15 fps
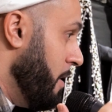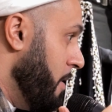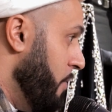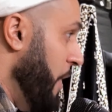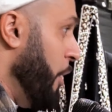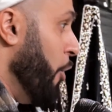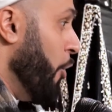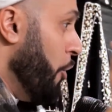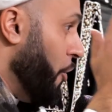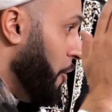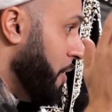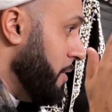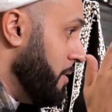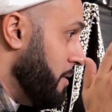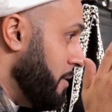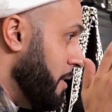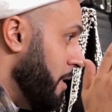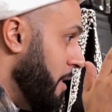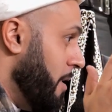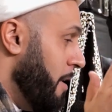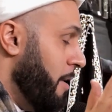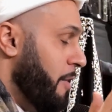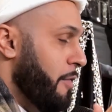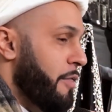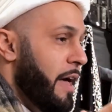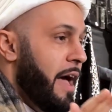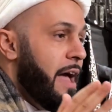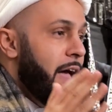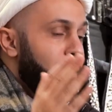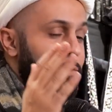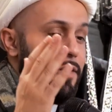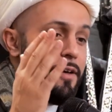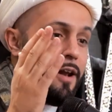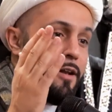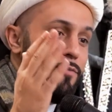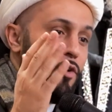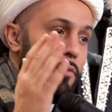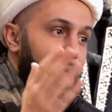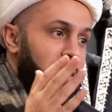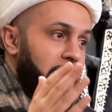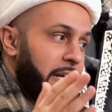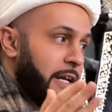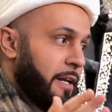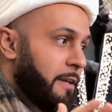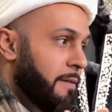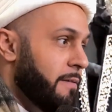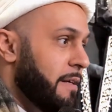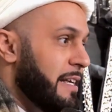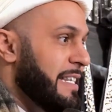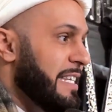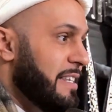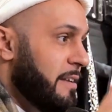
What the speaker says: They heard that Amir al-Mu'mineen